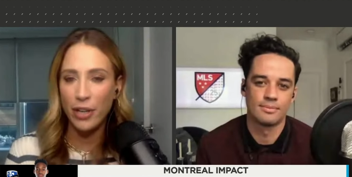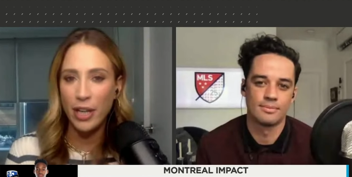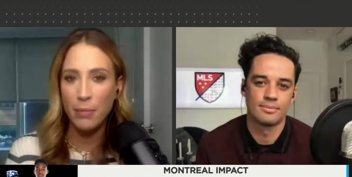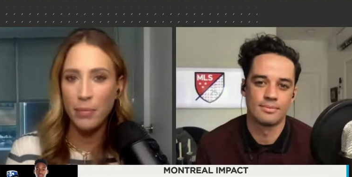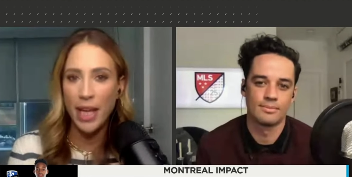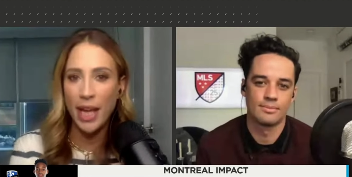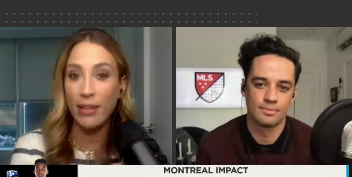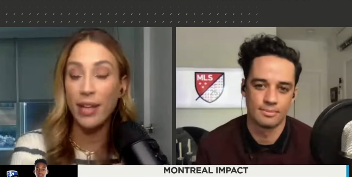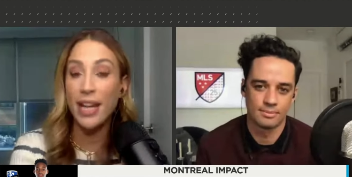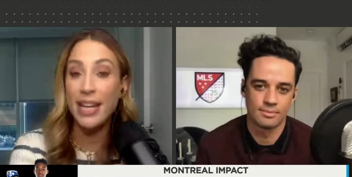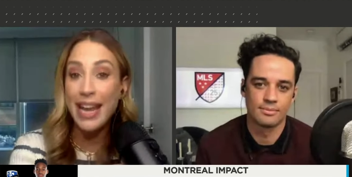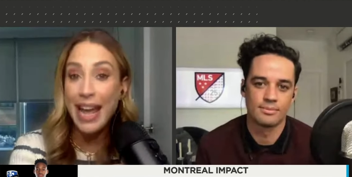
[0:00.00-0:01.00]
Speaker 1: for him,
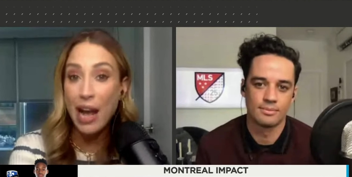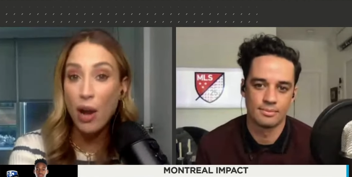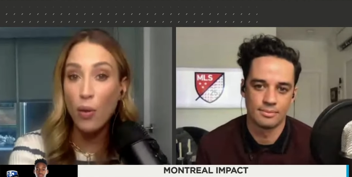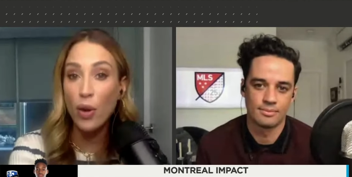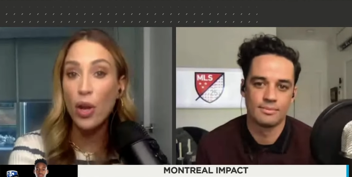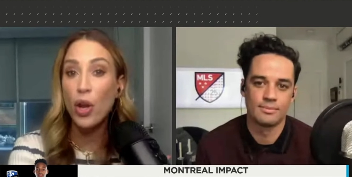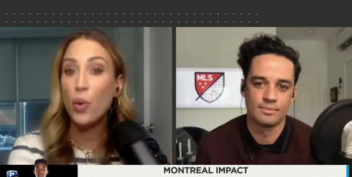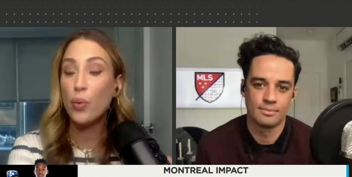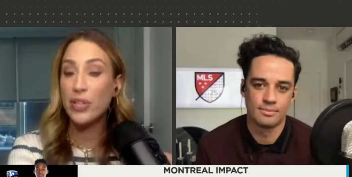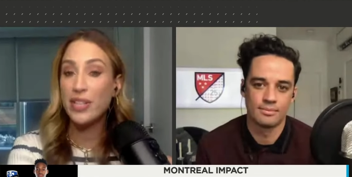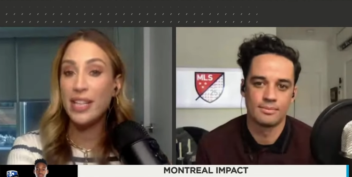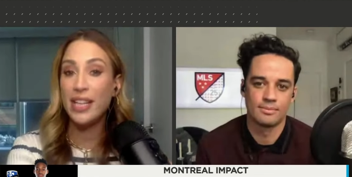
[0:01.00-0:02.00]
Calen. And now
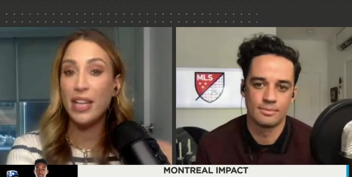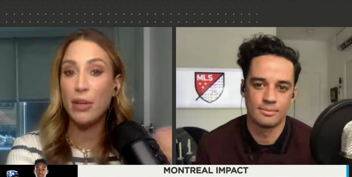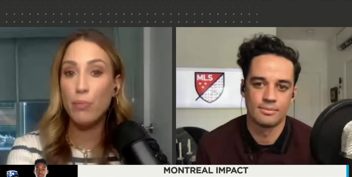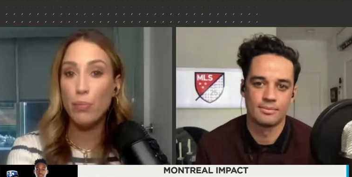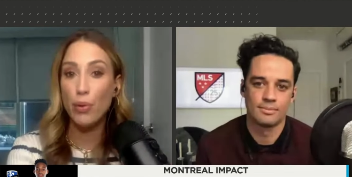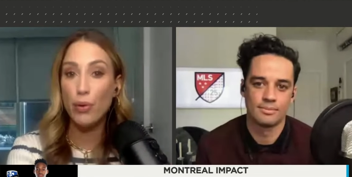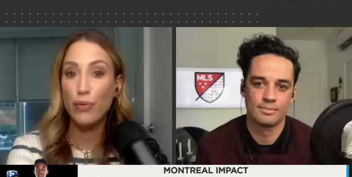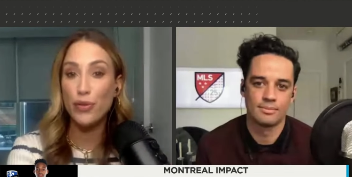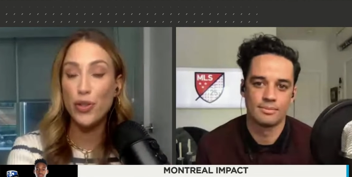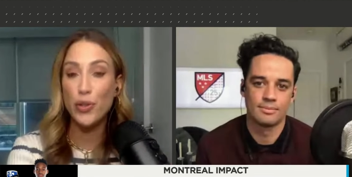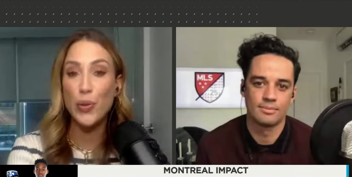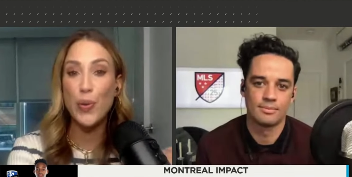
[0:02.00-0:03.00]
we're seeing him
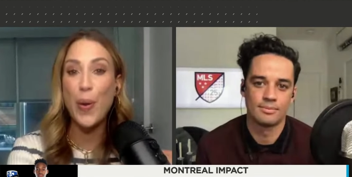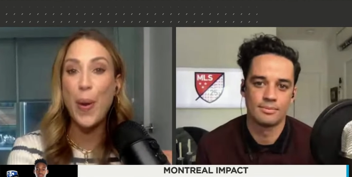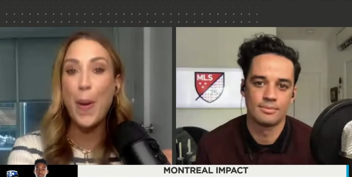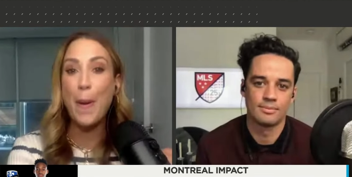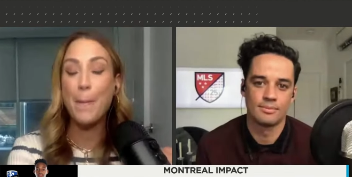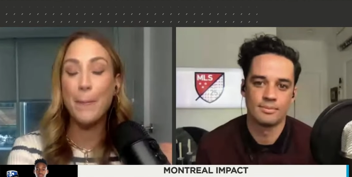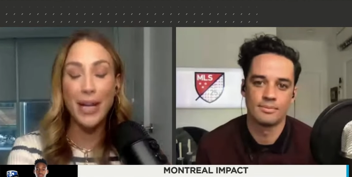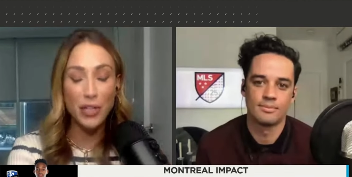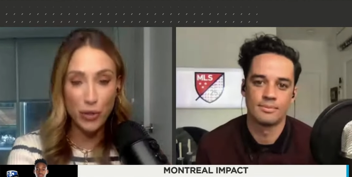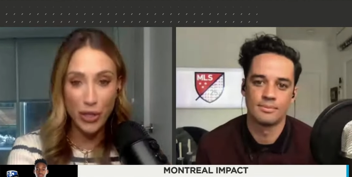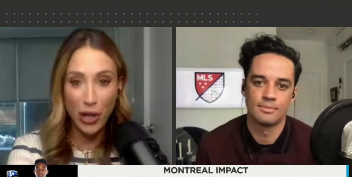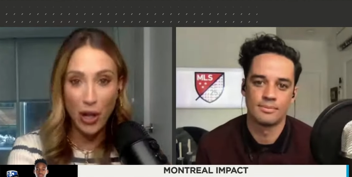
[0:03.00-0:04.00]
move to
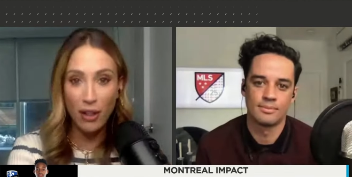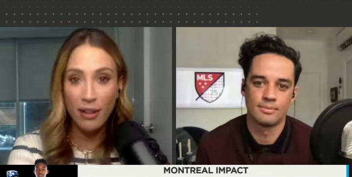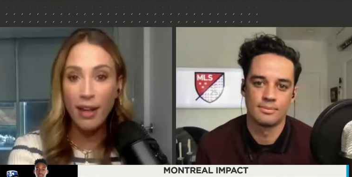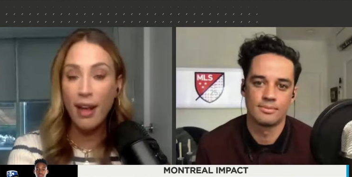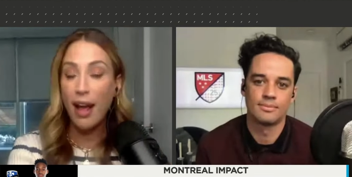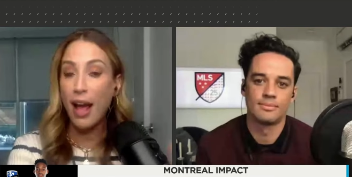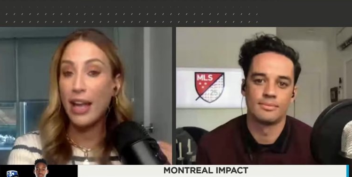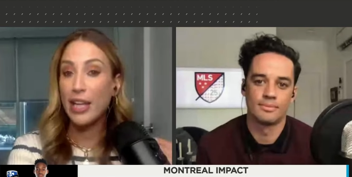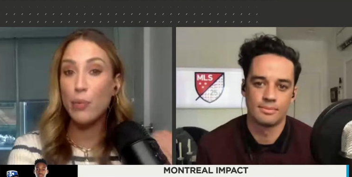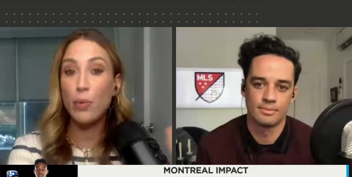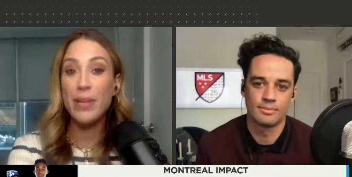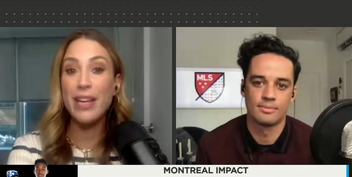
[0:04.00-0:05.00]
Montreal. Uh,
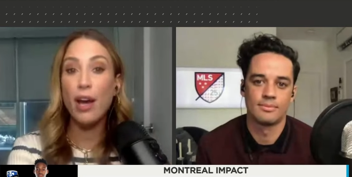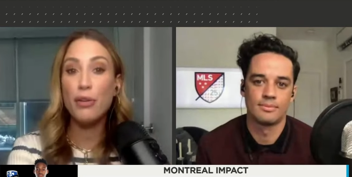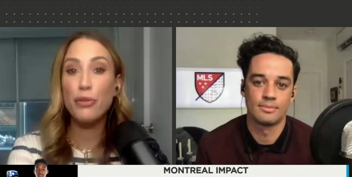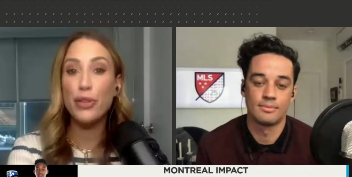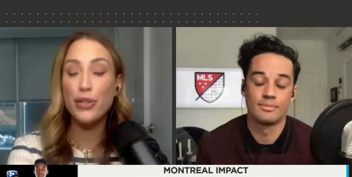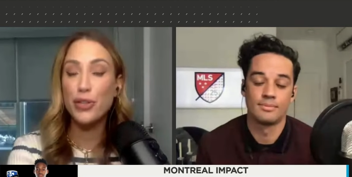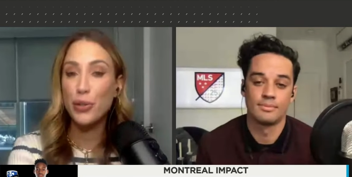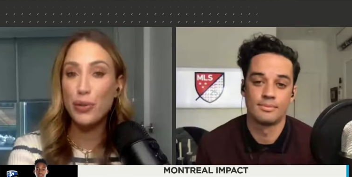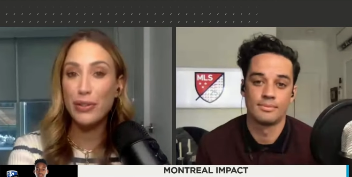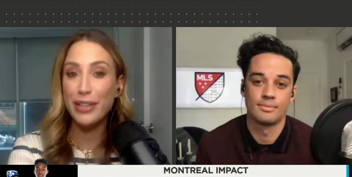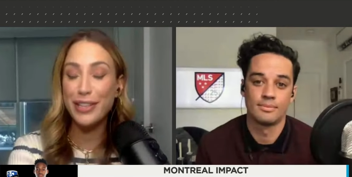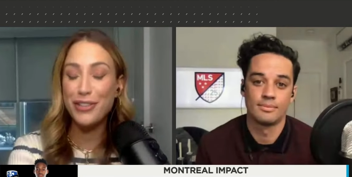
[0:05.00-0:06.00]
he will be under the
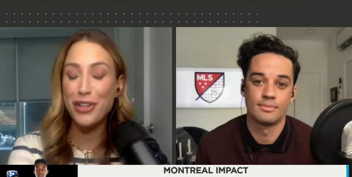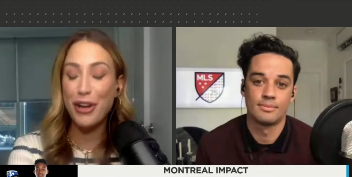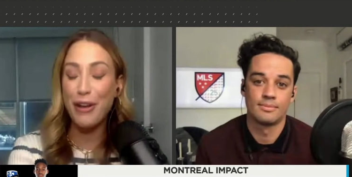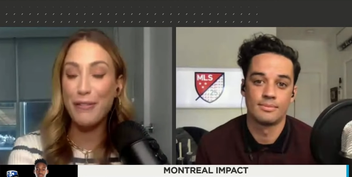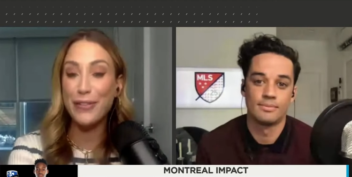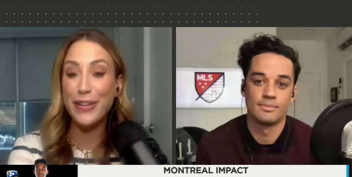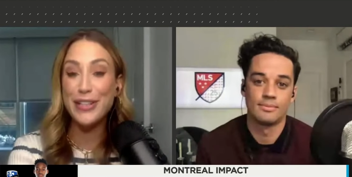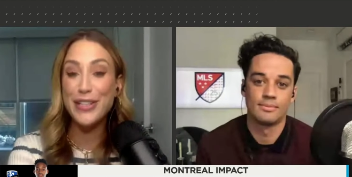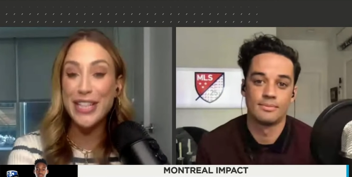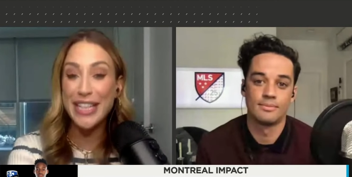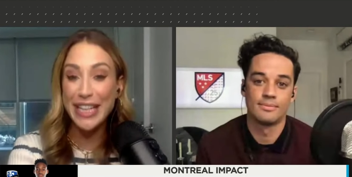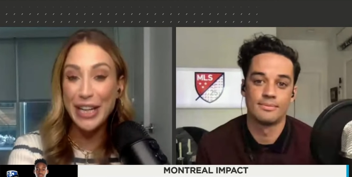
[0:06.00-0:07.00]
tutelage of
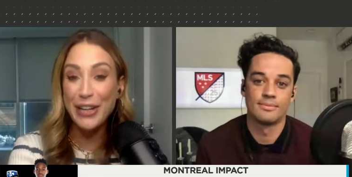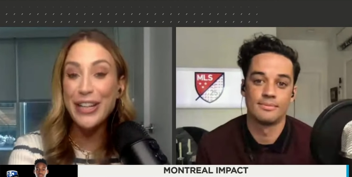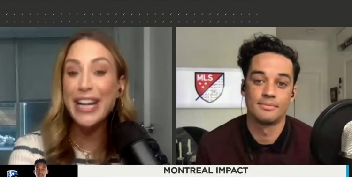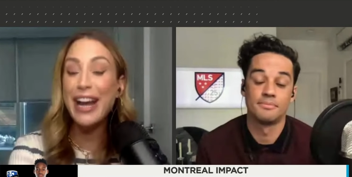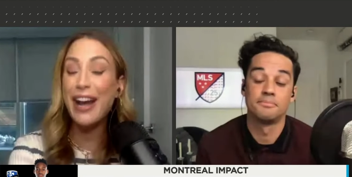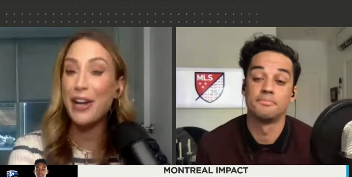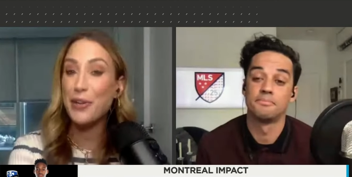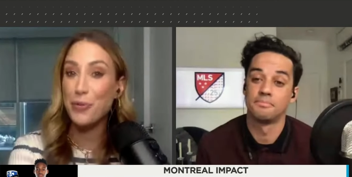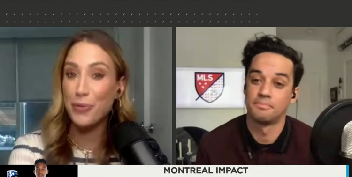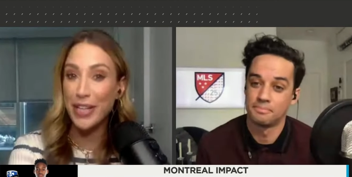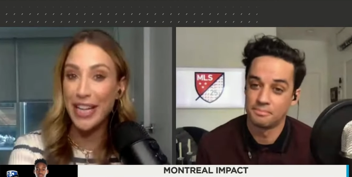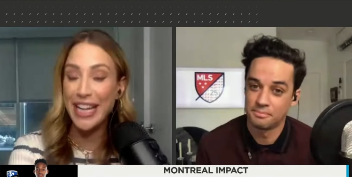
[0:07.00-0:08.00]
Thierry
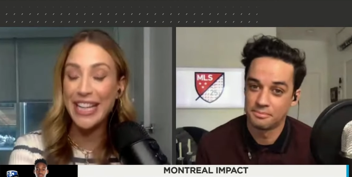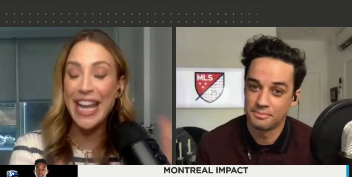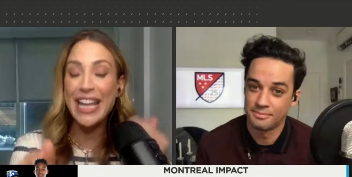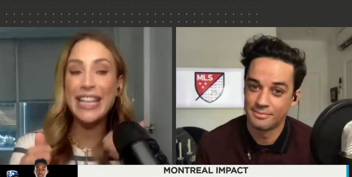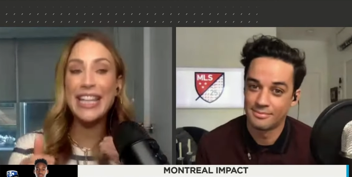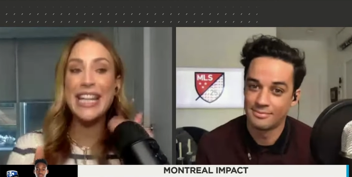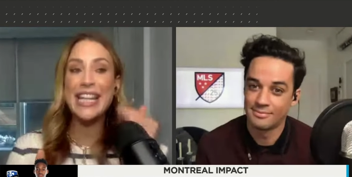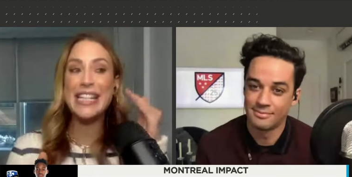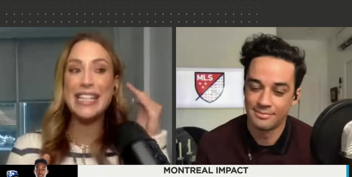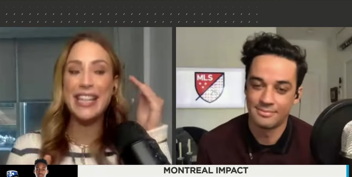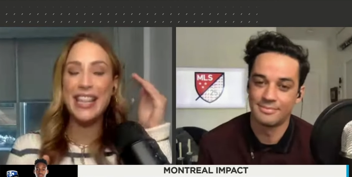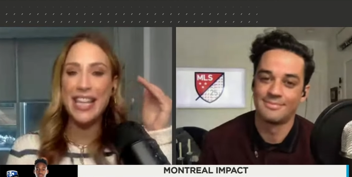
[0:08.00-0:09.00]
Henry. Calen,
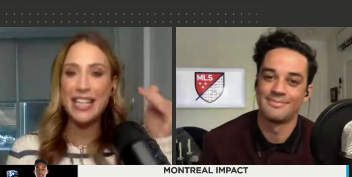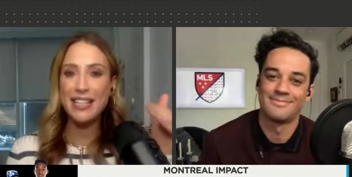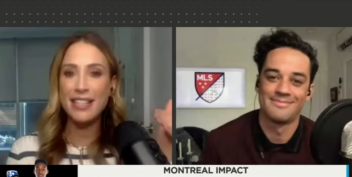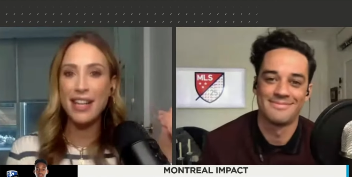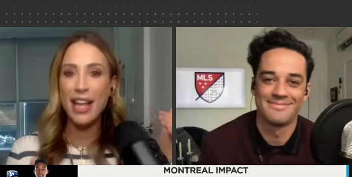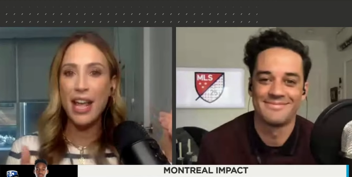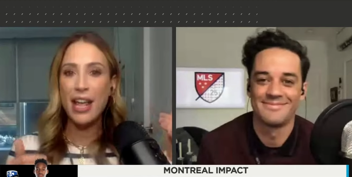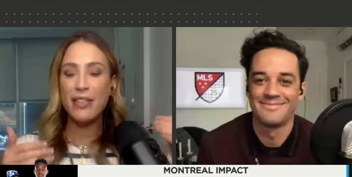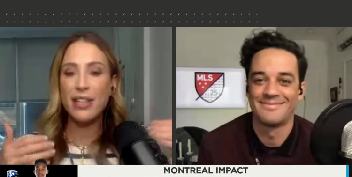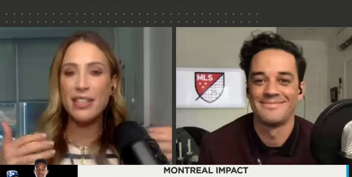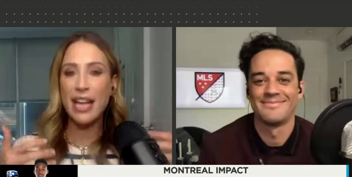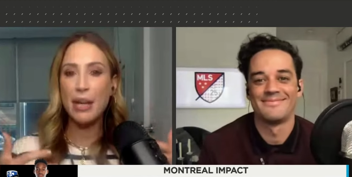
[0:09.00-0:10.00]
is this
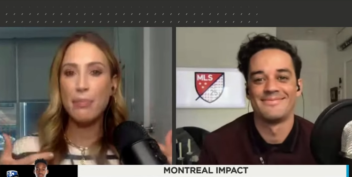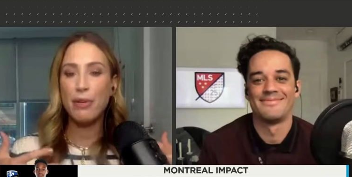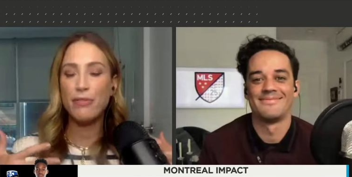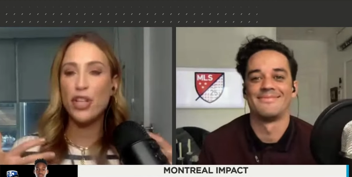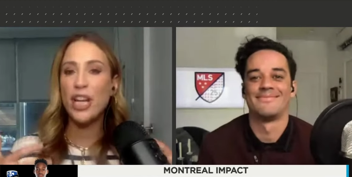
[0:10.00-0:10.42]
the type of